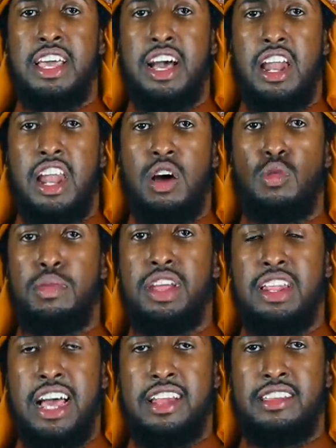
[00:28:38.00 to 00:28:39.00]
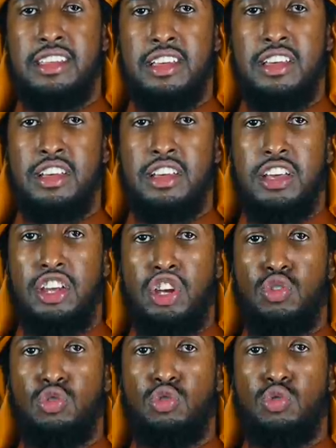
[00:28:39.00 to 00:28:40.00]
Allah will bring that
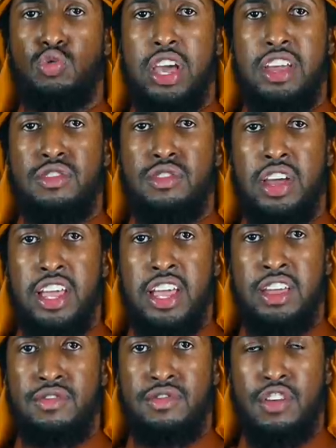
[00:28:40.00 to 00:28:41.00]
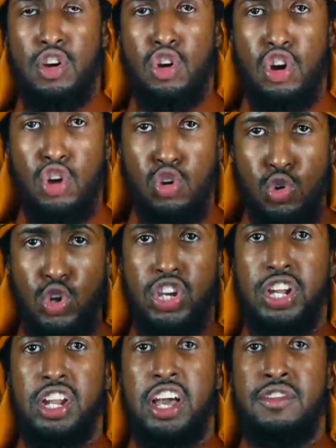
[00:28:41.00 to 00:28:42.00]
issue to a, a, a, a
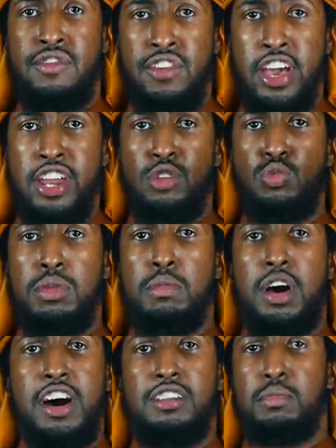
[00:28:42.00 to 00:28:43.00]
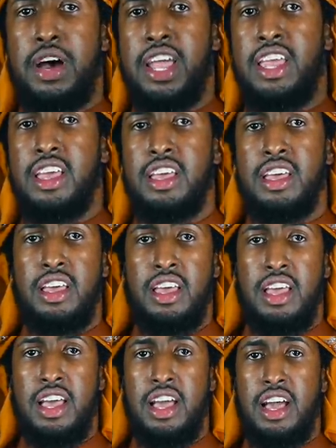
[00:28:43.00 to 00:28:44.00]
conclusion. A verdict will be passed by
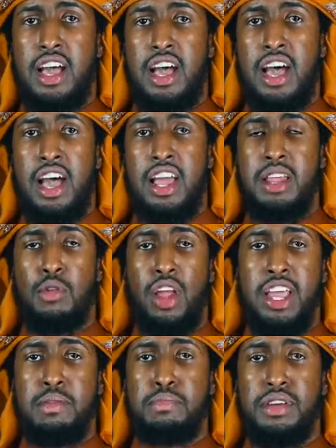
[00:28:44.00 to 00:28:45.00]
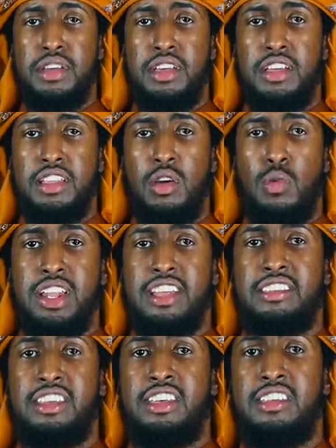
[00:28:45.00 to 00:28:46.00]
alim al the one that
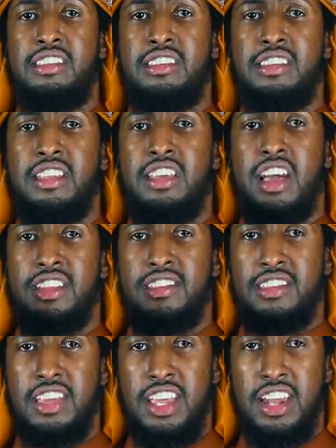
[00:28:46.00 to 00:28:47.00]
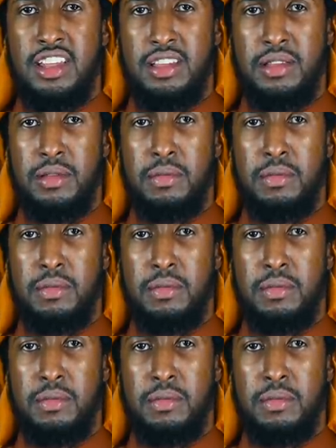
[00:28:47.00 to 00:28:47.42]
sees the unseen.